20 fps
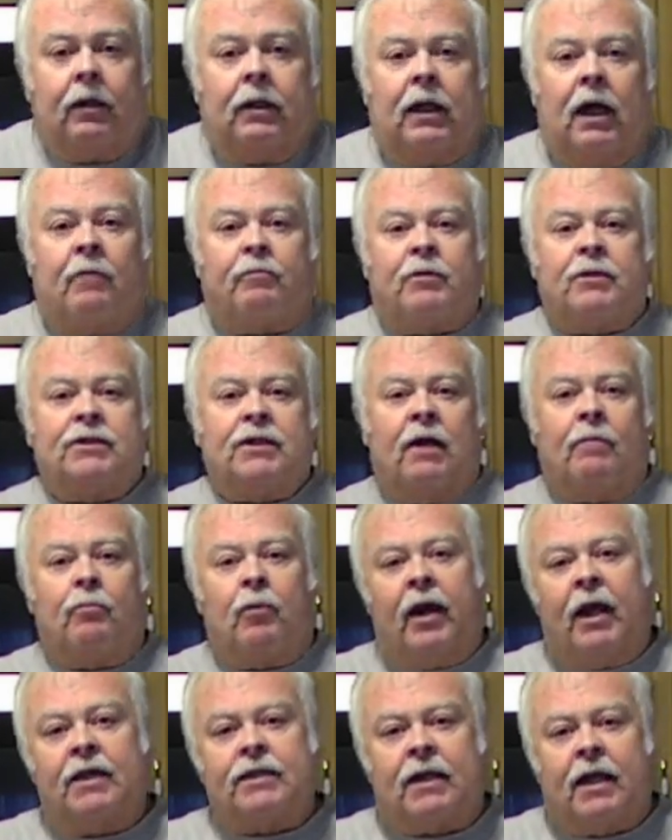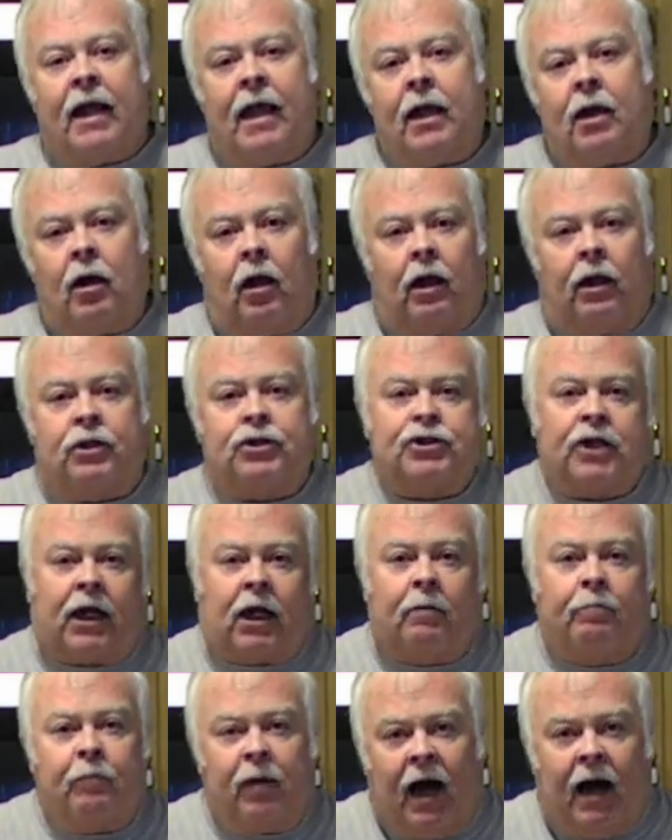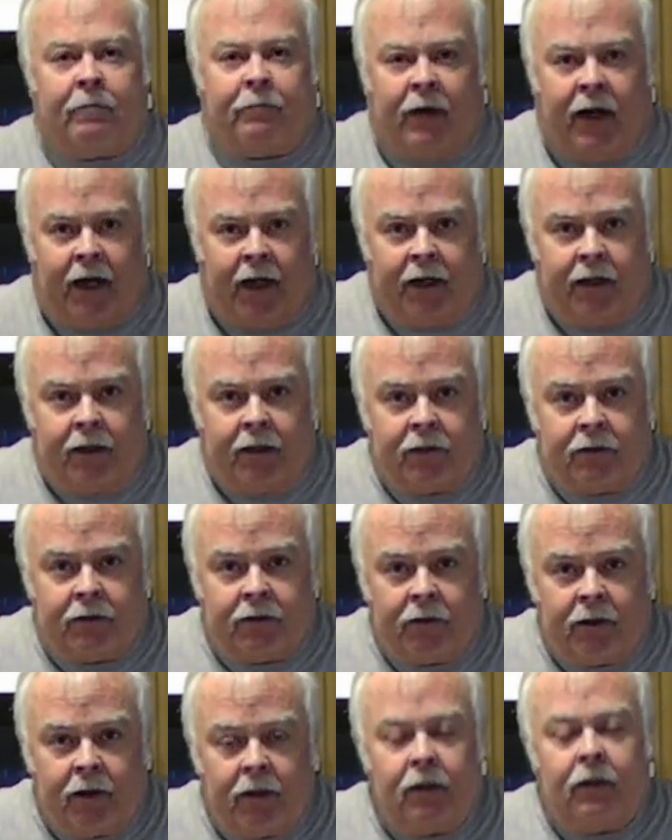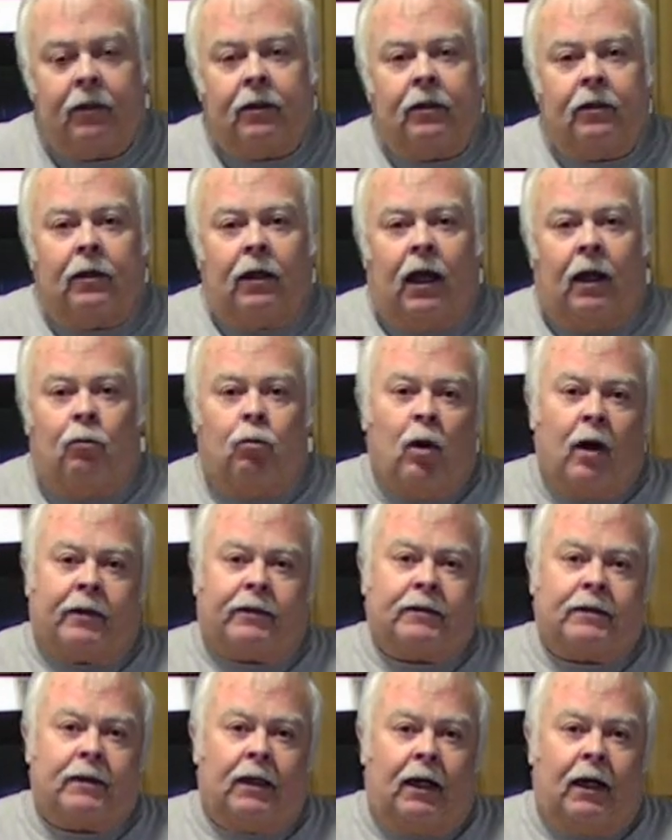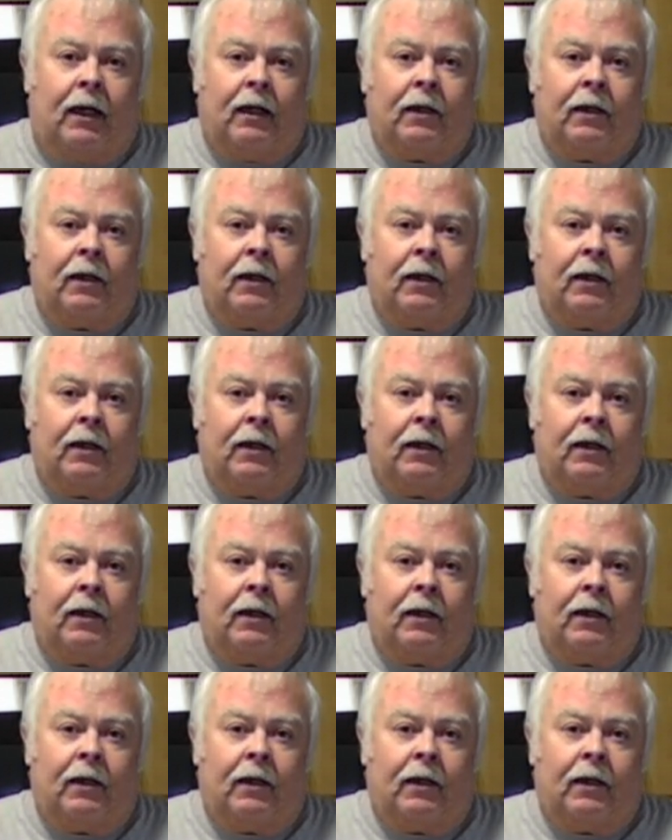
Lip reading: Now, for some reason, they call it chicken Popeye. And what